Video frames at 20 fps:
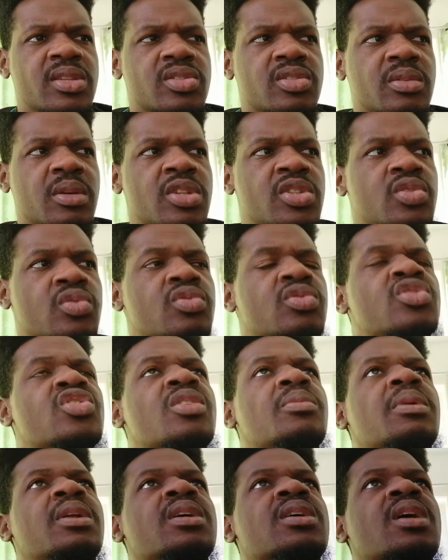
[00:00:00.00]
against is who
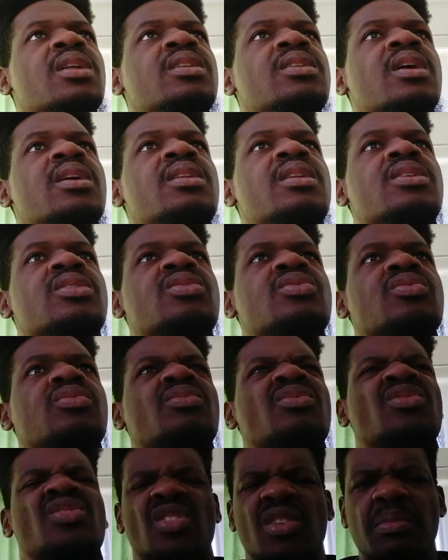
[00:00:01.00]
Germany getting our next
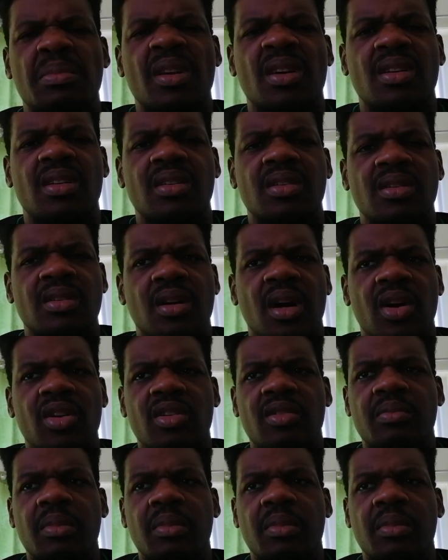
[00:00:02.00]
round? Serbia? I